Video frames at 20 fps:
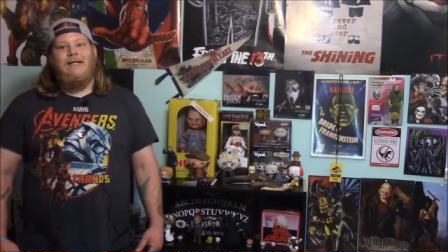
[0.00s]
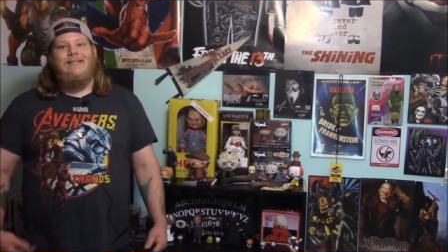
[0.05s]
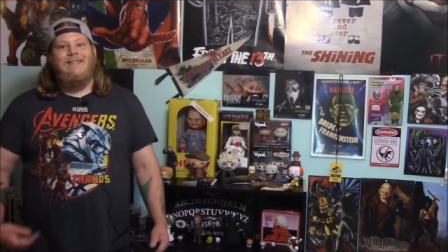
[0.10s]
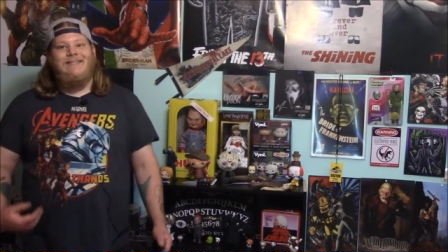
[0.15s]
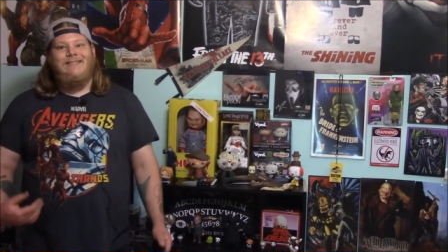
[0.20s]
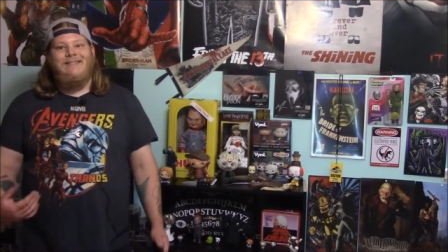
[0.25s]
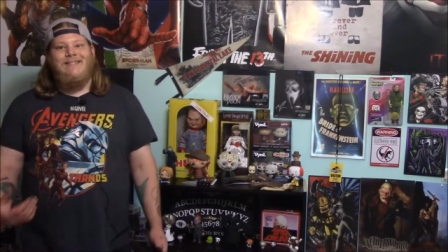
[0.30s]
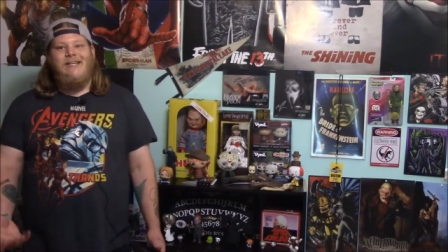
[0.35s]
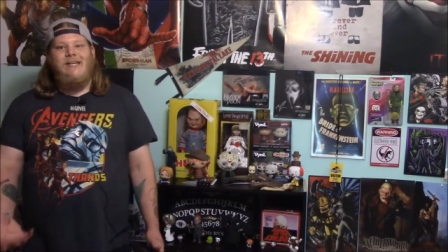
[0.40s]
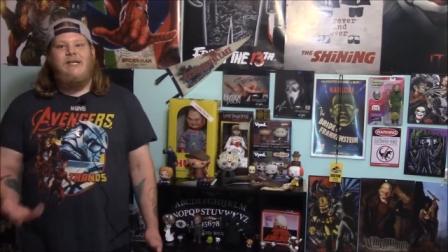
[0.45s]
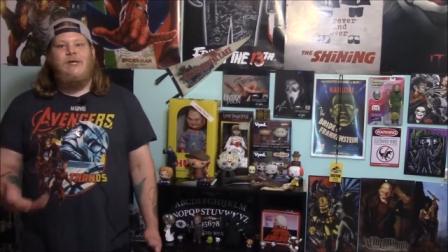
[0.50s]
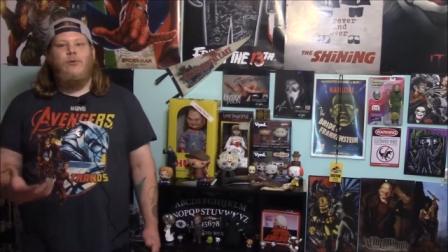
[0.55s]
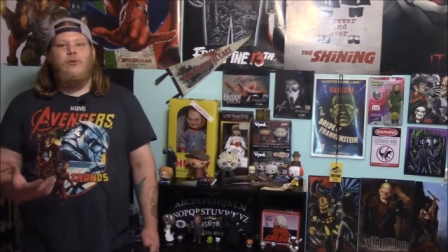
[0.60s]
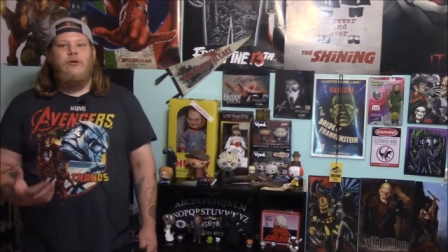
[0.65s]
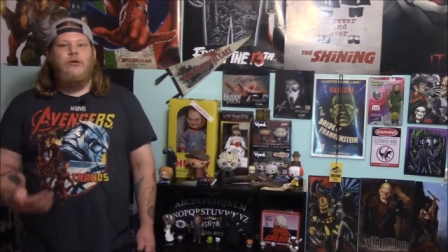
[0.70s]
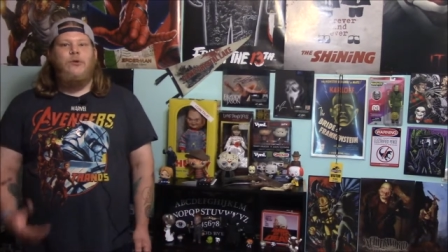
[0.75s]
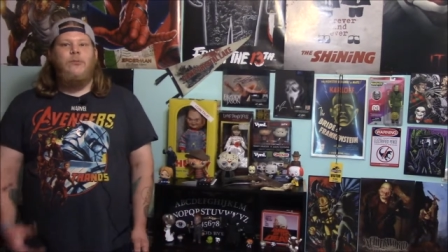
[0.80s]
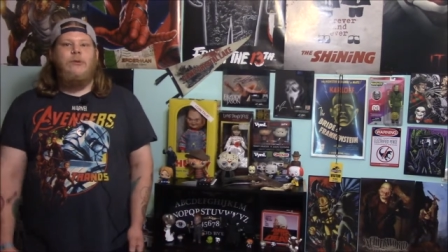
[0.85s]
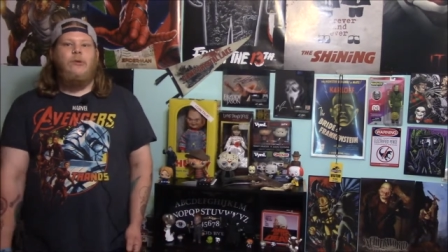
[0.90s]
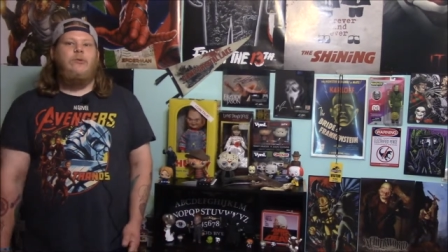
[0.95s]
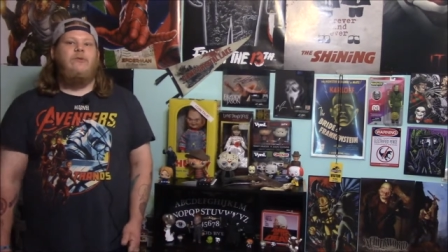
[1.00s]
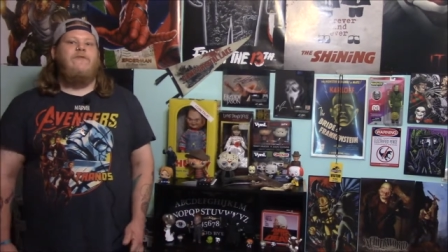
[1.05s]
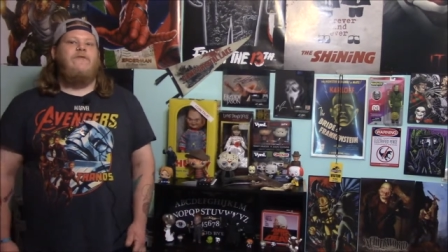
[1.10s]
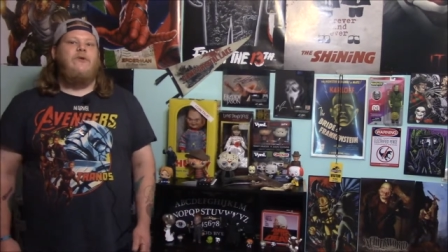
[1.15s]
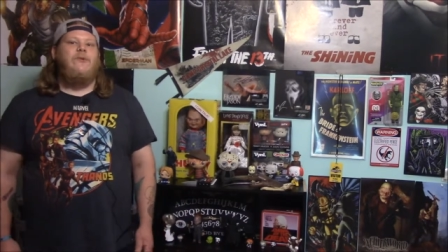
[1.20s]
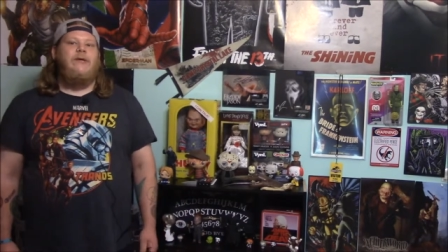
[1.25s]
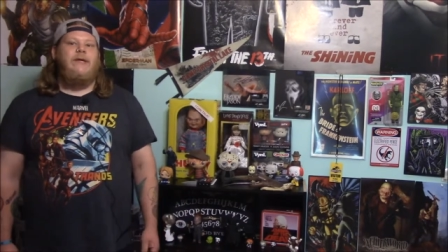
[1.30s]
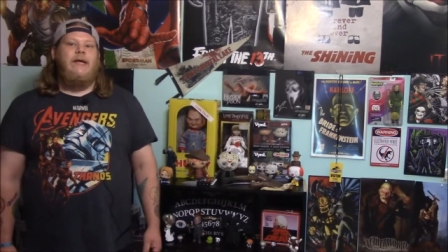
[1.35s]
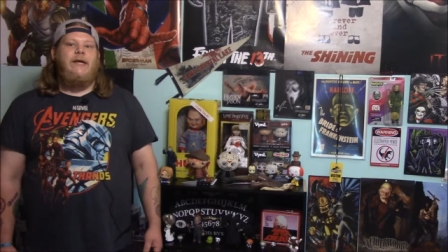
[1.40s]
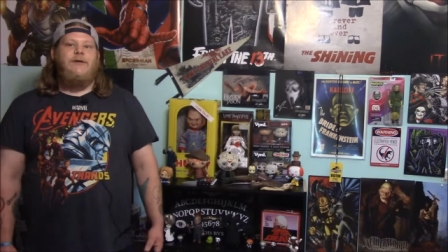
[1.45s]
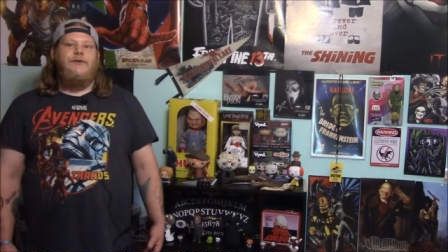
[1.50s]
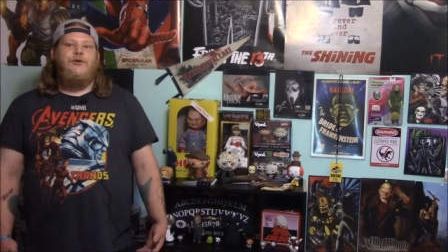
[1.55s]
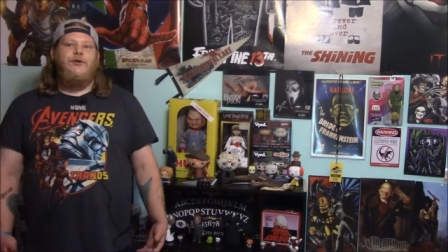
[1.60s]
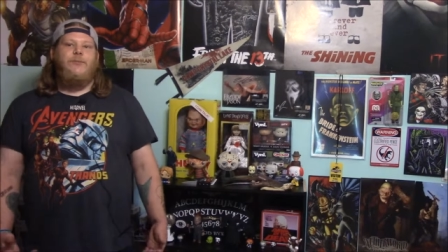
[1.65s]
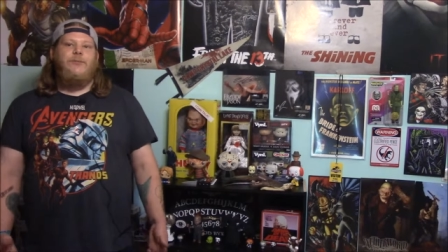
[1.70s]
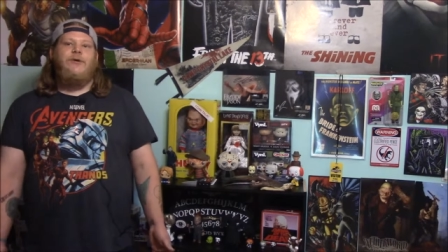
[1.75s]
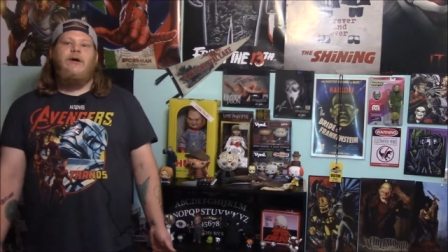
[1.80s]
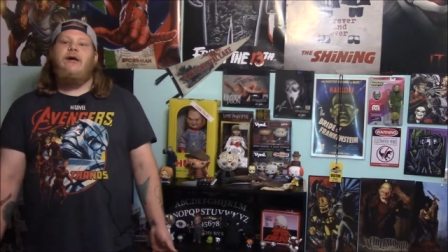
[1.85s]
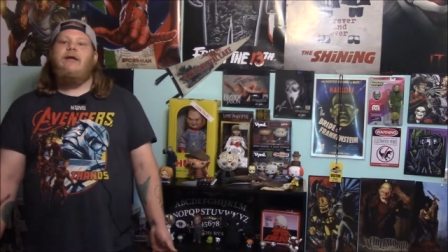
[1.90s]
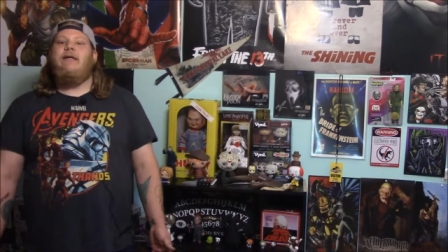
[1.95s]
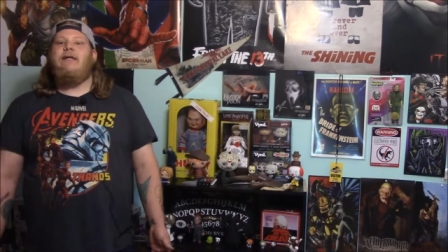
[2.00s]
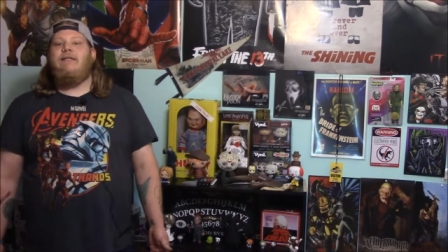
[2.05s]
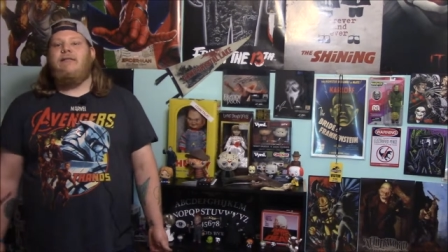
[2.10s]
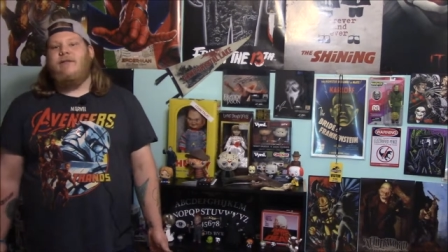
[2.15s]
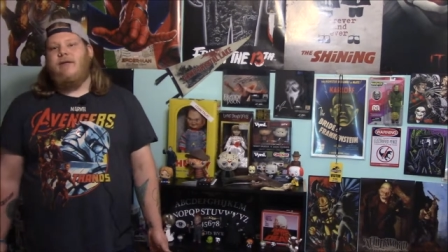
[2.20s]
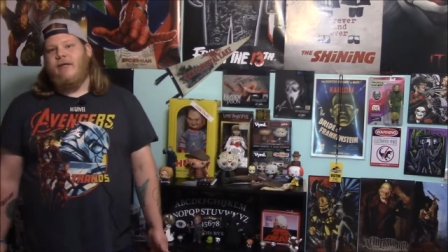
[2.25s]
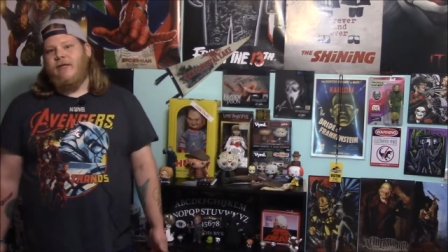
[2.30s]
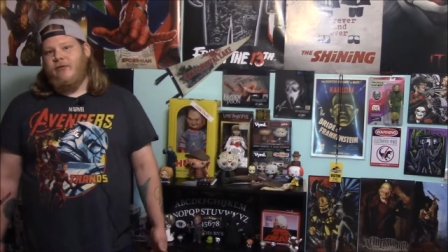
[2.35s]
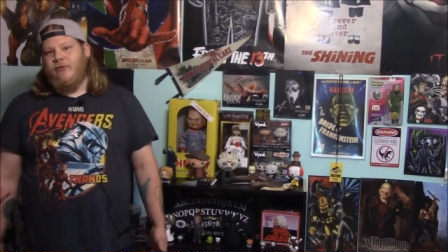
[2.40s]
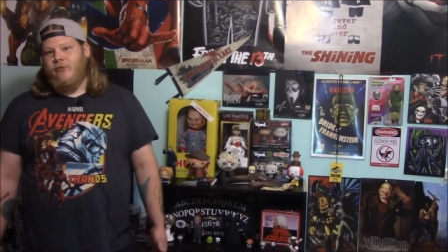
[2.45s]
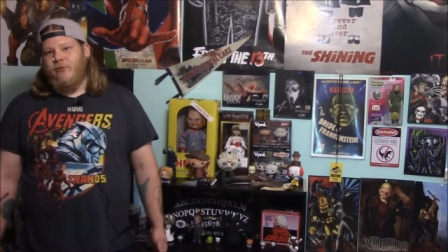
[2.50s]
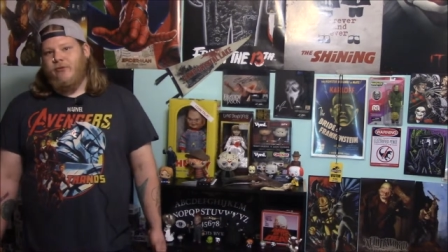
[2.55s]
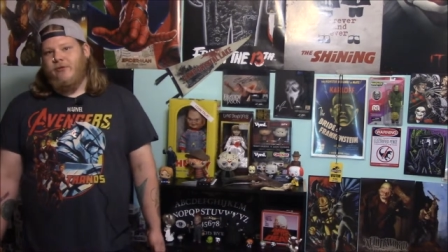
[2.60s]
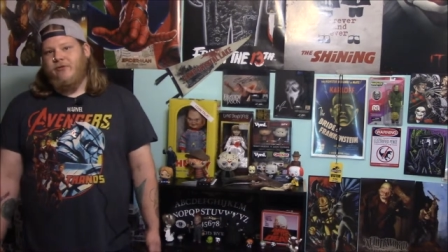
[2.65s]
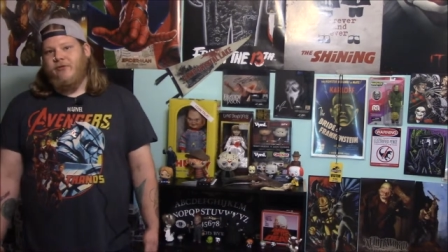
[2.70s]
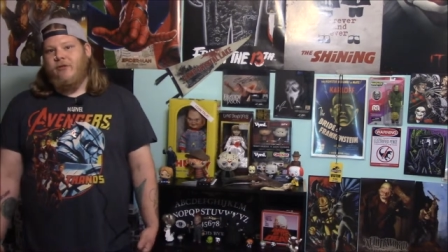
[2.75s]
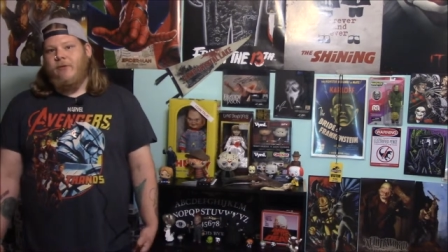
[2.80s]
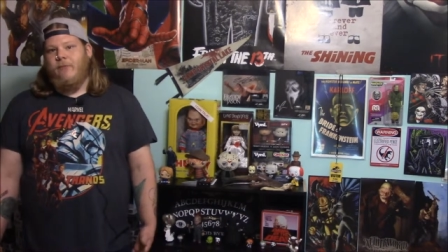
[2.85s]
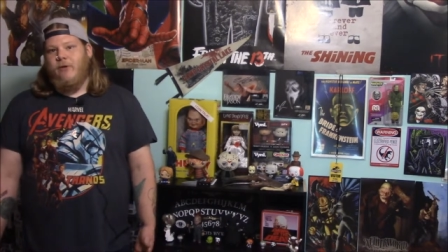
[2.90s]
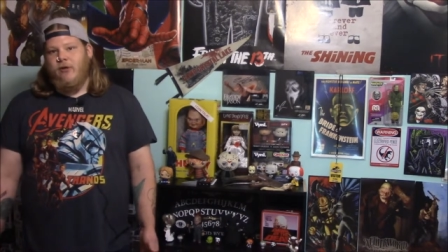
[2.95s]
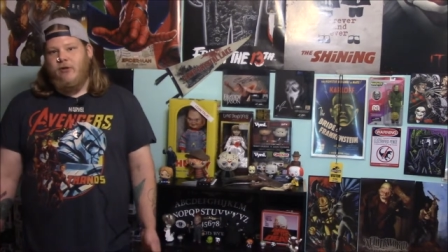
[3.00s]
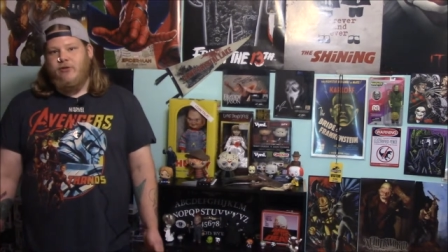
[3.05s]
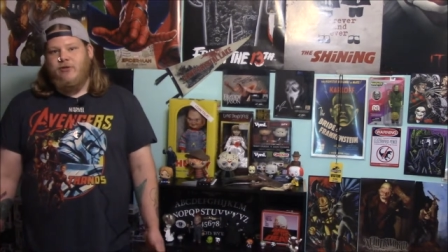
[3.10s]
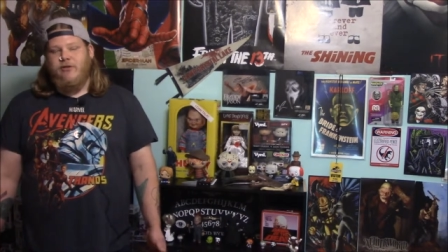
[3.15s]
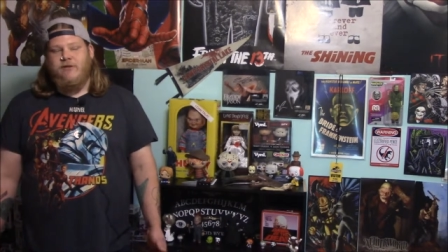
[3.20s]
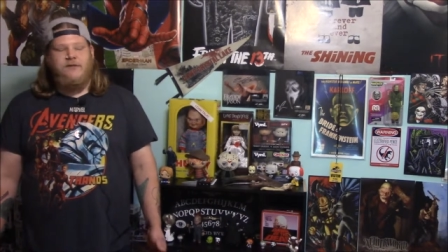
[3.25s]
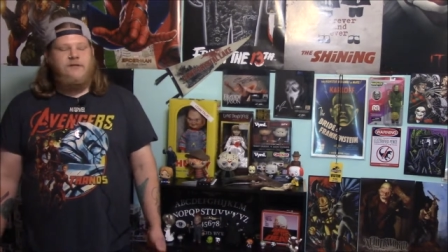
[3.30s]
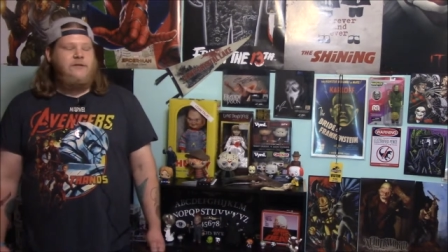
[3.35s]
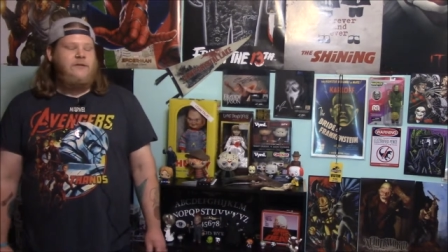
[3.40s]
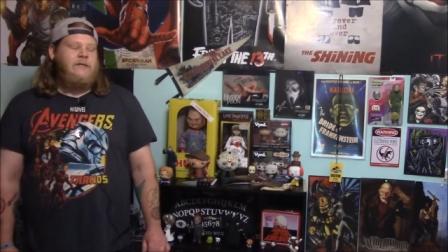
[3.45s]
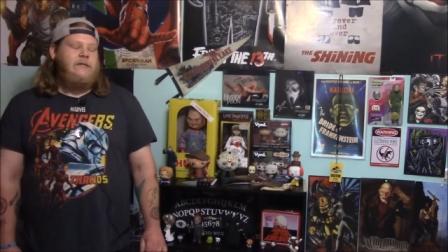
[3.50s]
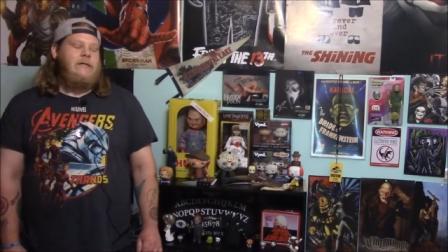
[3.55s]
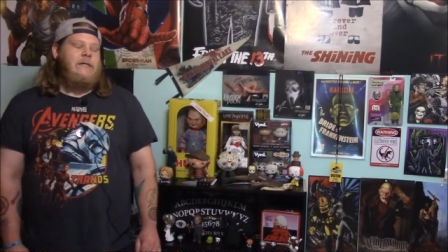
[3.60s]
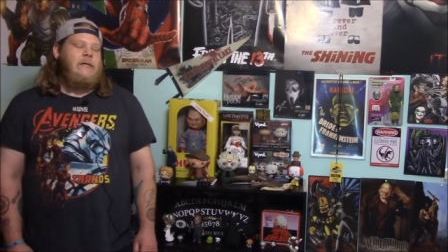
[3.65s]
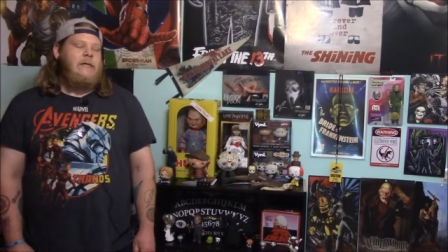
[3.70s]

and today we're going to be reviewing a new product that I just recently purchased.